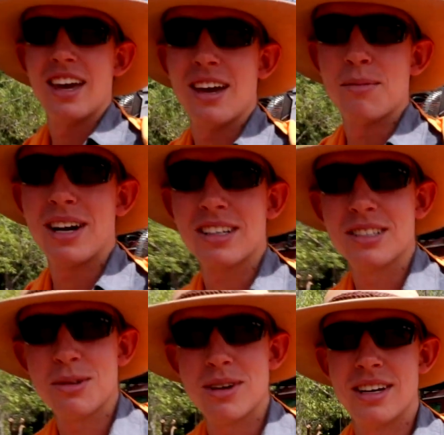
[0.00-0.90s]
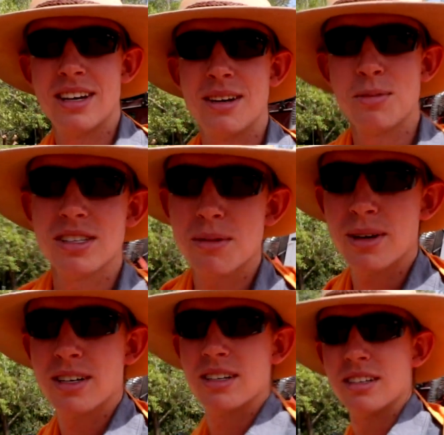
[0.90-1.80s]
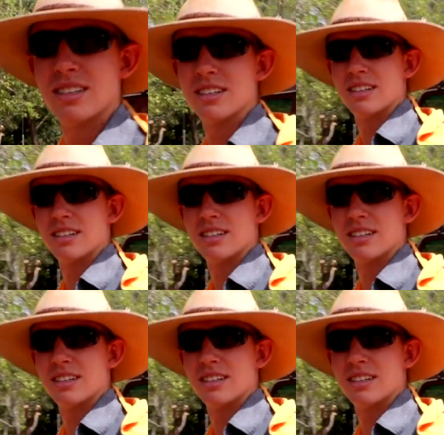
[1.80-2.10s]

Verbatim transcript: Hey, Michael, do you want a muesli bar? Yeah,